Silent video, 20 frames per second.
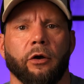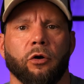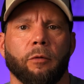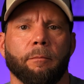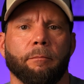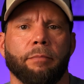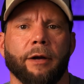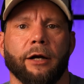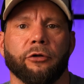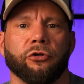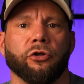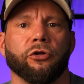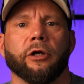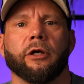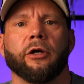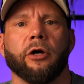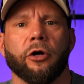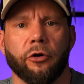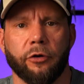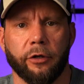compared to the
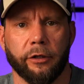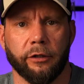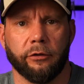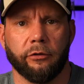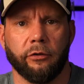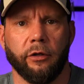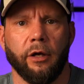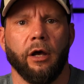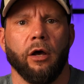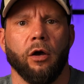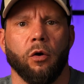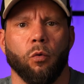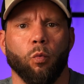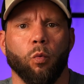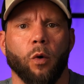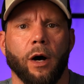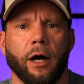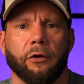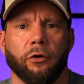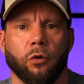current
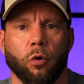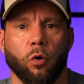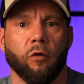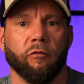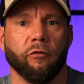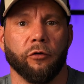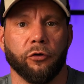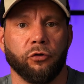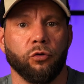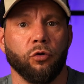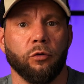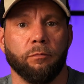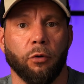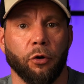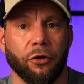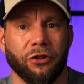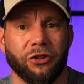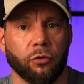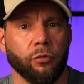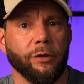1 over
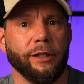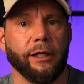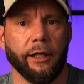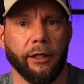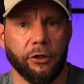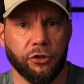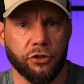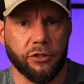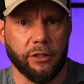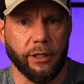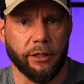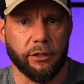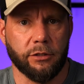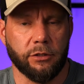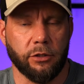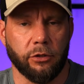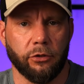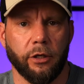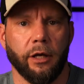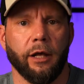2.3 inch
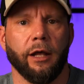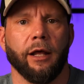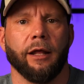sensor